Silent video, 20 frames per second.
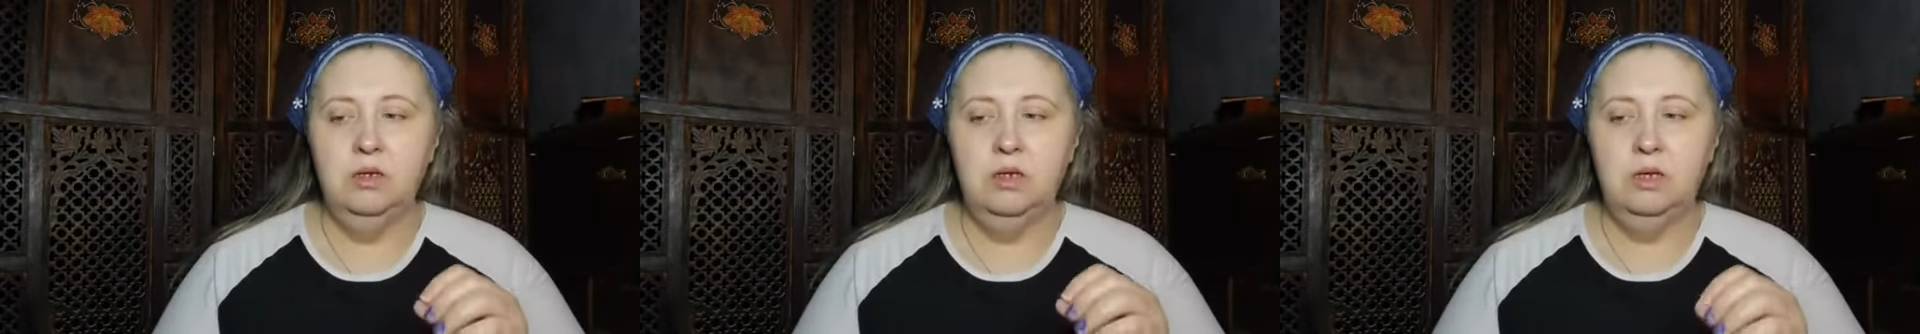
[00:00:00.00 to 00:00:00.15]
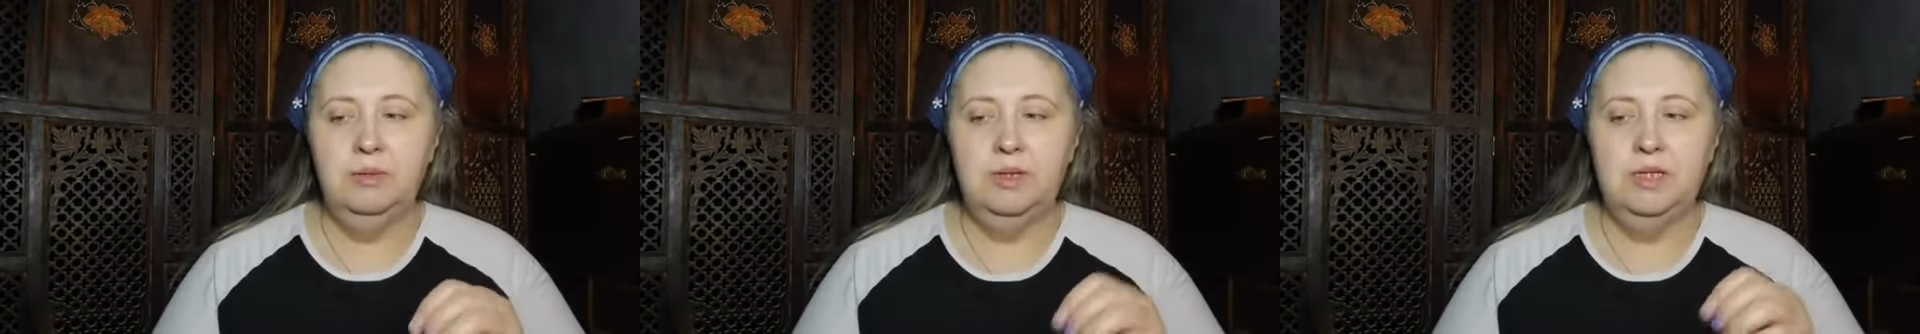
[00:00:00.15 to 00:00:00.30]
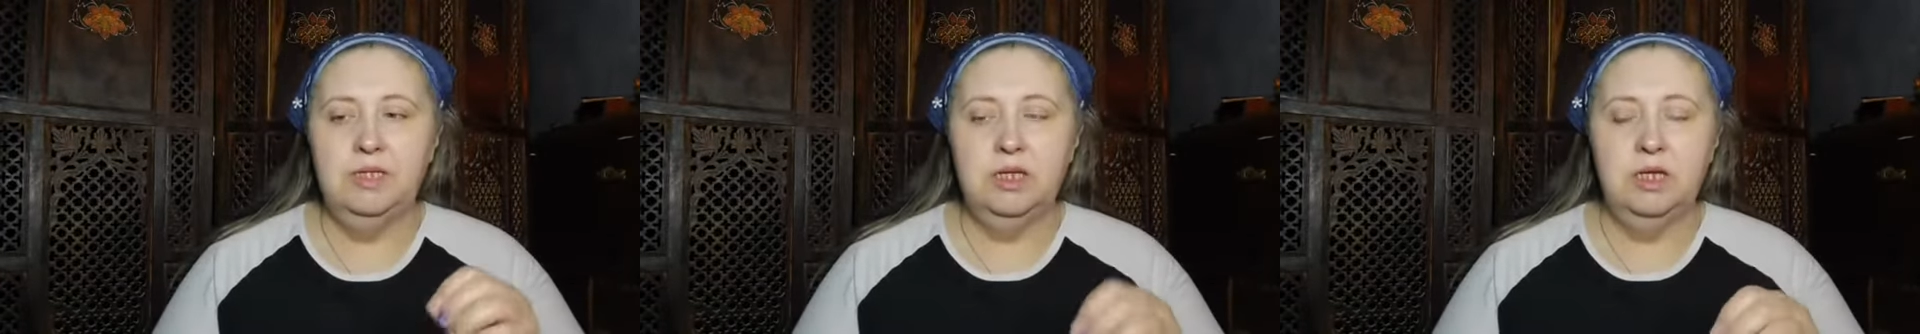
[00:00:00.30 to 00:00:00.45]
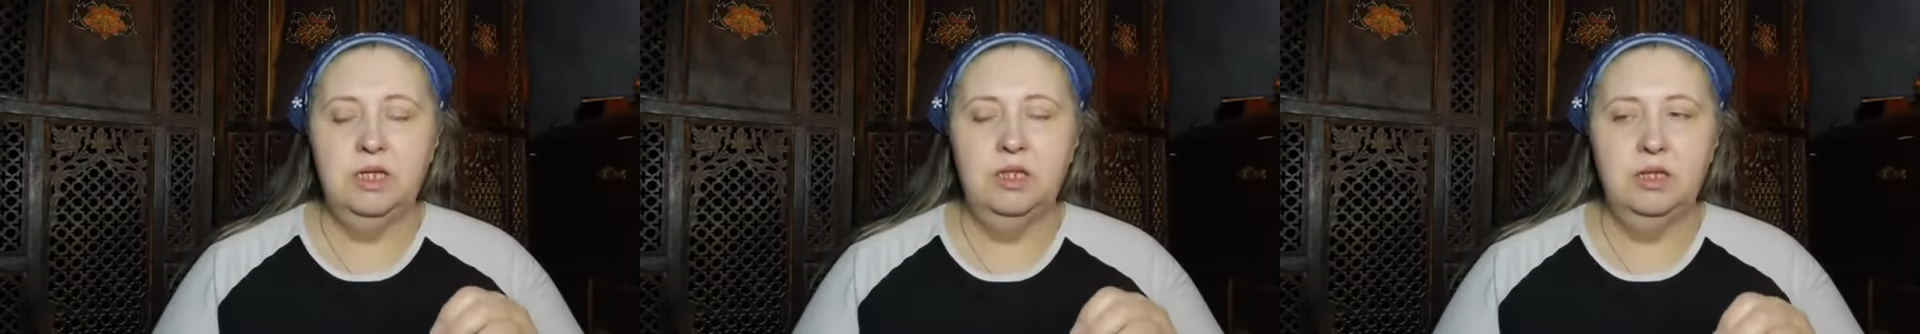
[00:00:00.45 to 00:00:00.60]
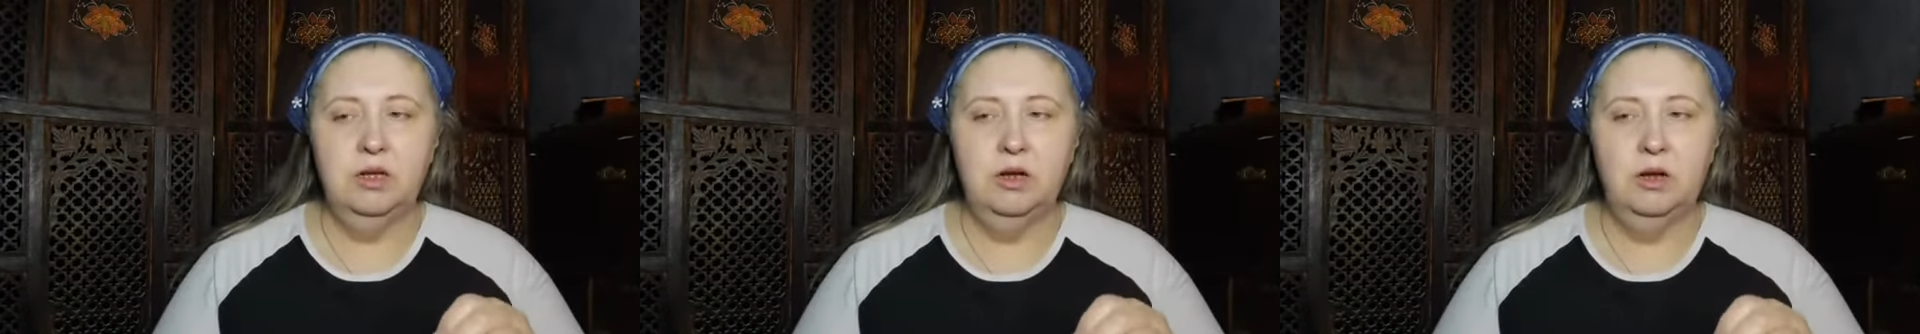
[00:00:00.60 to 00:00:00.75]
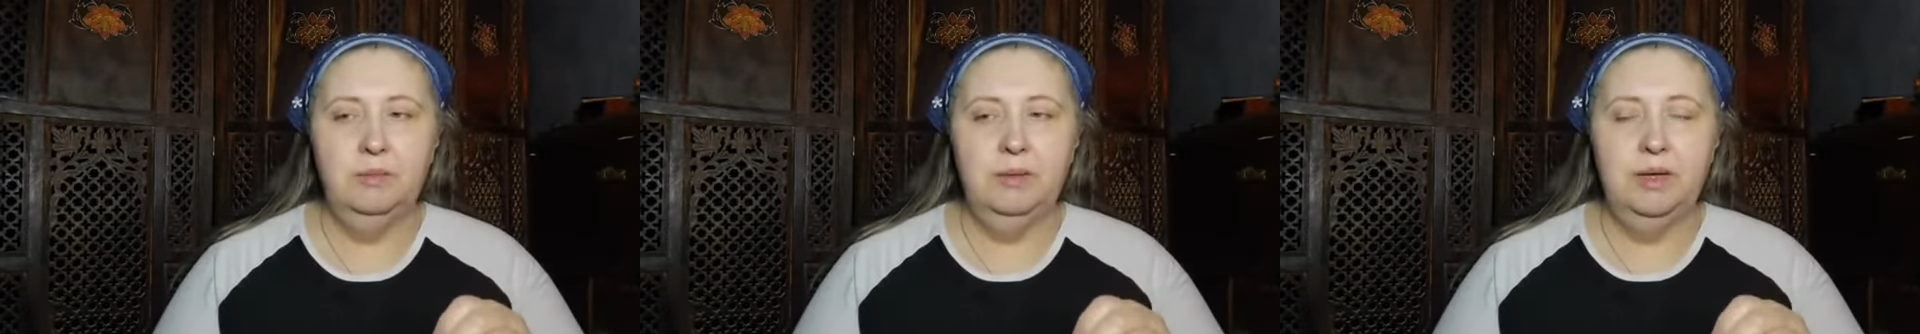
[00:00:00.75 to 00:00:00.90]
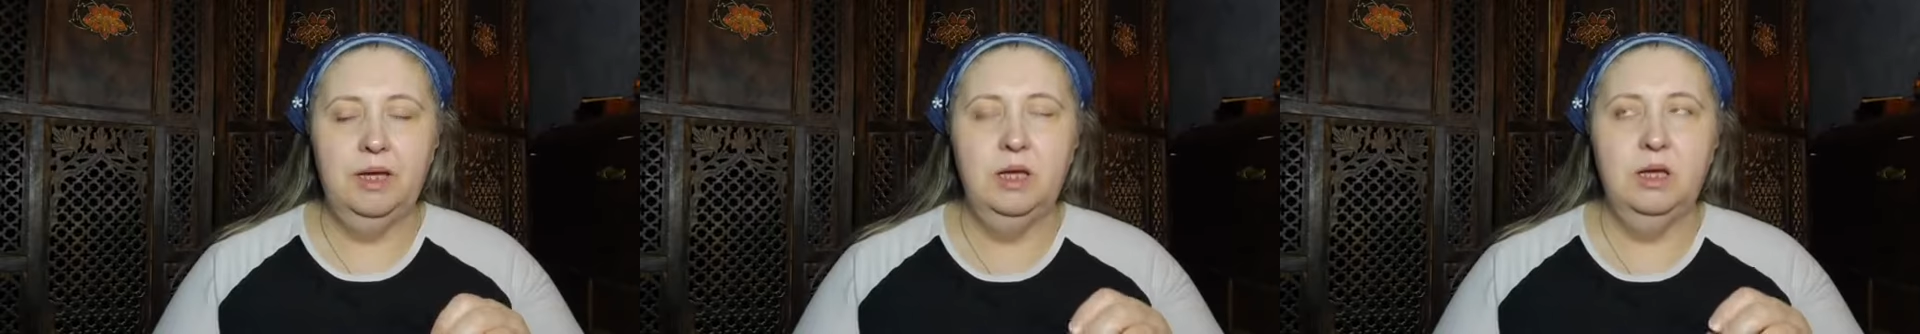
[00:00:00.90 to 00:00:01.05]
DBT
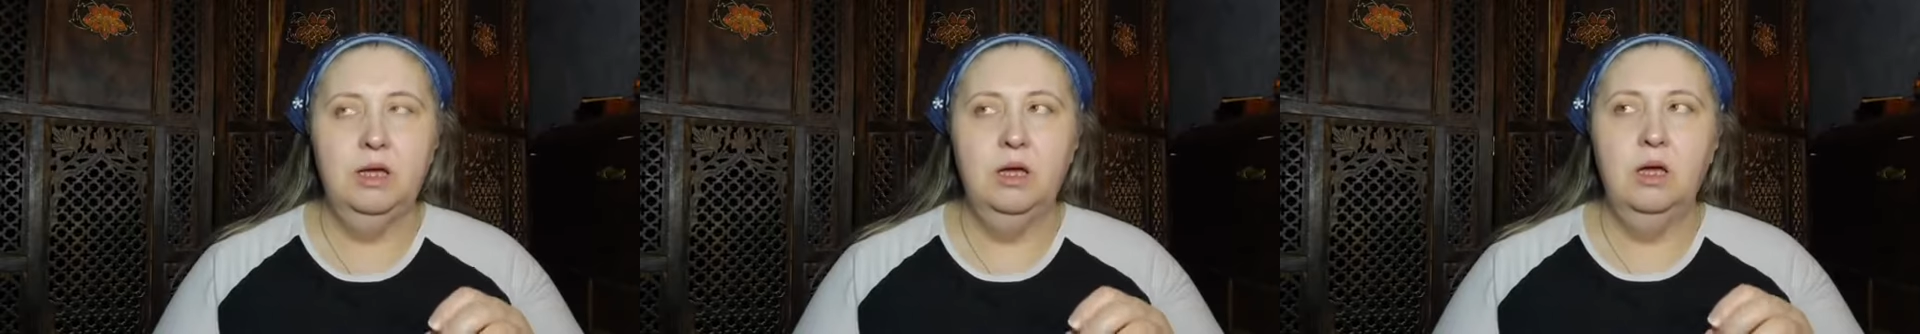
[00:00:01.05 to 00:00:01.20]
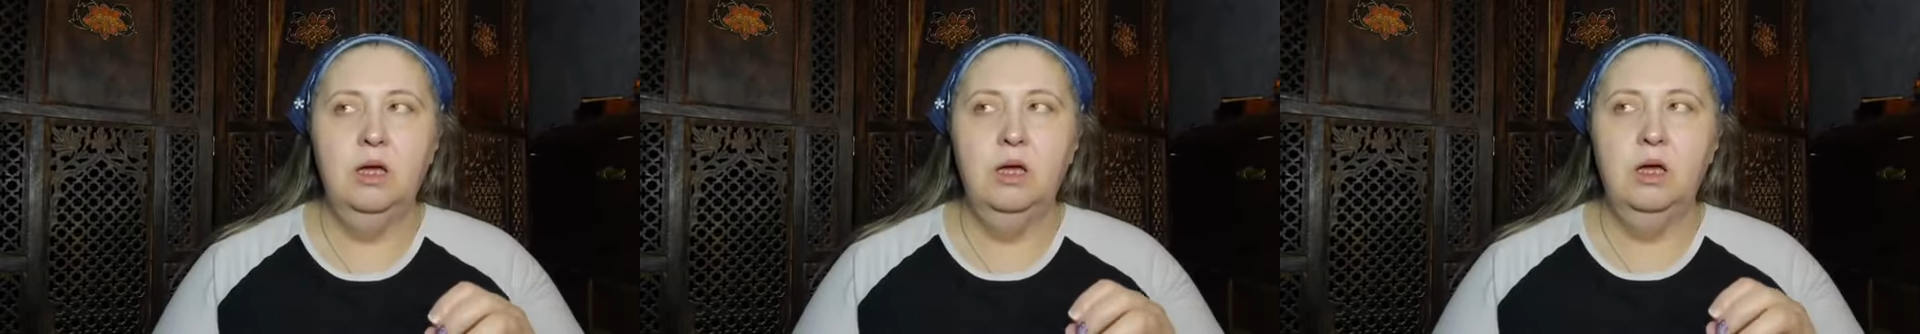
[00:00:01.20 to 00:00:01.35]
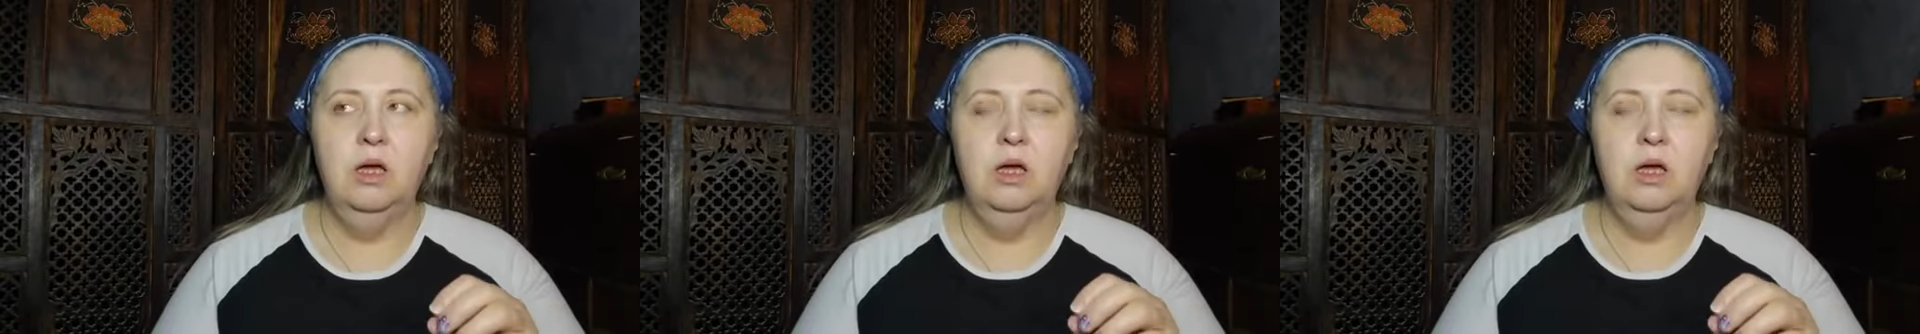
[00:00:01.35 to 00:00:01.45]
therapy,